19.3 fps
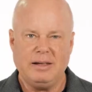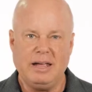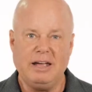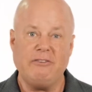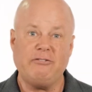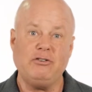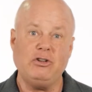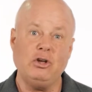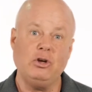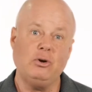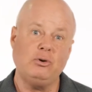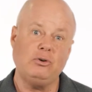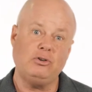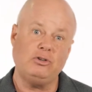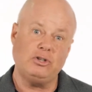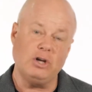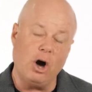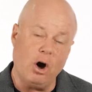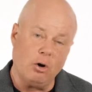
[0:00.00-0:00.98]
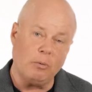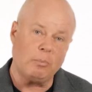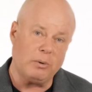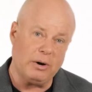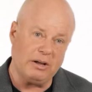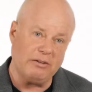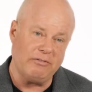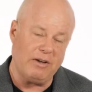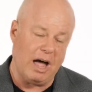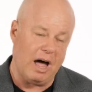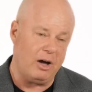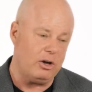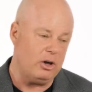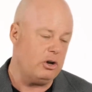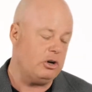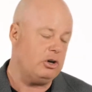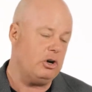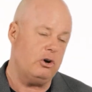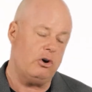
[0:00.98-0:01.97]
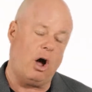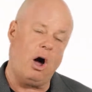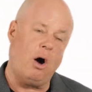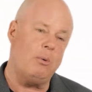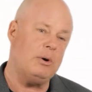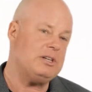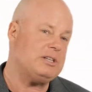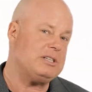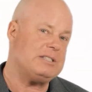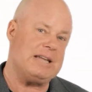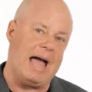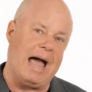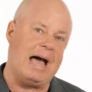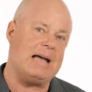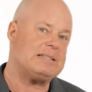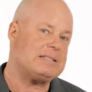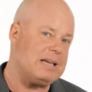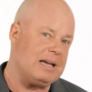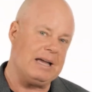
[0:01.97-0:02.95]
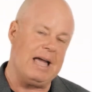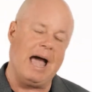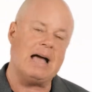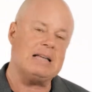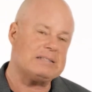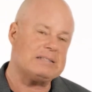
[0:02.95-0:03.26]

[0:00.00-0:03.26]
If you don't bring value and you're always just asking,